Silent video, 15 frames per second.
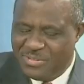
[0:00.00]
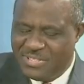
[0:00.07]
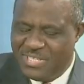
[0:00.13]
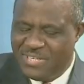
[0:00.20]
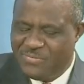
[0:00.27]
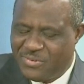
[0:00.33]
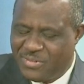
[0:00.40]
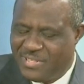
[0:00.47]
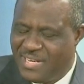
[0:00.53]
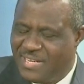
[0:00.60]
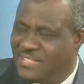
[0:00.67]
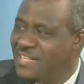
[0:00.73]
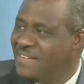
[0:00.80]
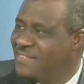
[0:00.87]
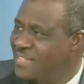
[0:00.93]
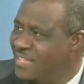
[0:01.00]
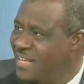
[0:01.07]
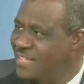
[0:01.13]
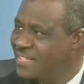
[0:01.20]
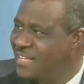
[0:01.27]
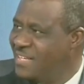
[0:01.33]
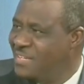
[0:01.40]
to stay for 10, 7 years.
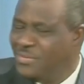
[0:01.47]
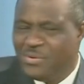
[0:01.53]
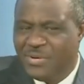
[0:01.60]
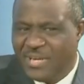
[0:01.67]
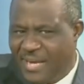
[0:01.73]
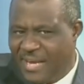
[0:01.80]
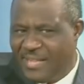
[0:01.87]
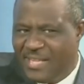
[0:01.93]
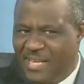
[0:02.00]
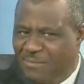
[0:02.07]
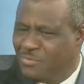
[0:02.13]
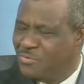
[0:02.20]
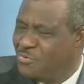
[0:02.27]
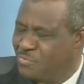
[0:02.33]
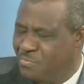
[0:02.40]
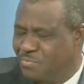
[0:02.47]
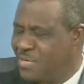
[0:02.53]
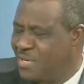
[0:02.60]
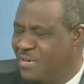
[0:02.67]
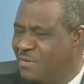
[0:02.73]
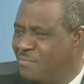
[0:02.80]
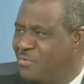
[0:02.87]
You don't get them through
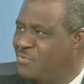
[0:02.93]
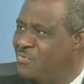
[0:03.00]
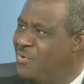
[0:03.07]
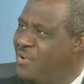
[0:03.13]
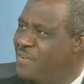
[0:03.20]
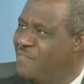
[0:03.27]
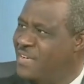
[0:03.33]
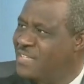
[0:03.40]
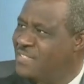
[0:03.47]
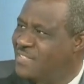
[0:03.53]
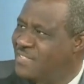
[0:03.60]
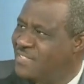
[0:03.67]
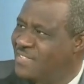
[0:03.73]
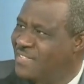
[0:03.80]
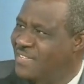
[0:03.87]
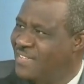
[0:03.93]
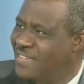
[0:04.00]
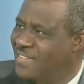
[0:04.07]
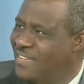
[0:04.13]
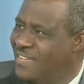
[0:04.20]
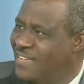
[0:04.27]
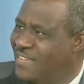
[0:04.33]
portfolio investors.
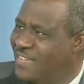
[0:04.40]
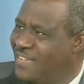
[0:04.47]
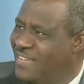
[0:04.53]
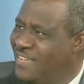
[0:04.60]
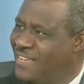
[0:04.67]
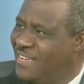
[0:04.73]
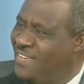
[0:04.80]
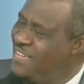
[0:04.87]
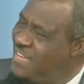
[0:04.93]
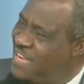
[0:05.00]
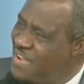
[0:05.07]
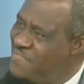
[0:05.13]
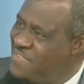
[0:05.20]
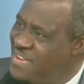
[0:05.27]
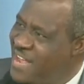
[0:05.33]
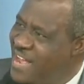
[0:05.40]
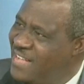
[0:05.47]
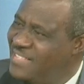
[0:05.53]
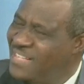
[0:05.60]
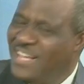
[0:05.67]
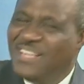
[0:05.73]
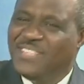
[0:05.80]
Mm-hmm. You need FDIs.
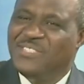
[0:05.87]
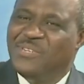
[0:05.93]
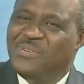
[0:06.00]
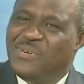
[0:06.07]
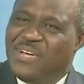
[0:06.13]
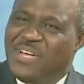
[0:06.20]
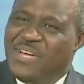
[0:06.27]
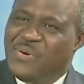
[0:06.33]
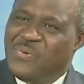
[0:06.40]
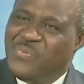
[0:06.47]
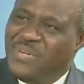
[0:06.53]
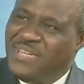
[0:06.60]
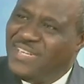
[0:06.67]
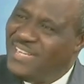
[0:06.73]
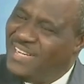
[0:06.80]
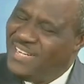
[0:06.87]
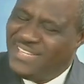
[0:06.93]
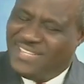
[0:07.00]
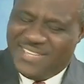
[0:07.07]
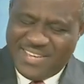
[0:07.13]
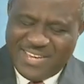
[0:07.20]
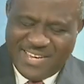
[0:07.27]
So we
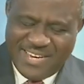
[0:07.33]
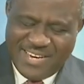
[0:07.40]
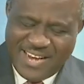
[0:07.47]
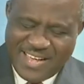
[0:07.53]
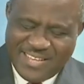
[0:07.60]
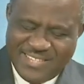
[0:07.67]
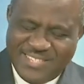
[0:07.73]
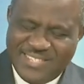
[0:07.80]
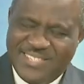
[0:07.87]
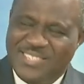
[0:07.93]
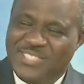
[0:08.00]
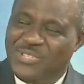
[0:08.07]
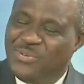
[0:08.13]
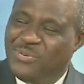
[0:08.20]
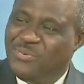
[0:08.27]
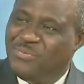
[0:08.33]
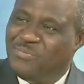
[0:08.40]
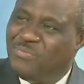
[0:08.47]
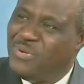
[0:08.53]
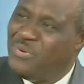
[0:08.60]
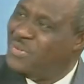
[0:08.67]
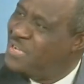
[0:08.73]
need, Nancy, to
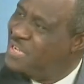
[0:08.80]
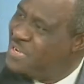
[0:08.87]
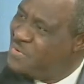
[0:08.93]
be looking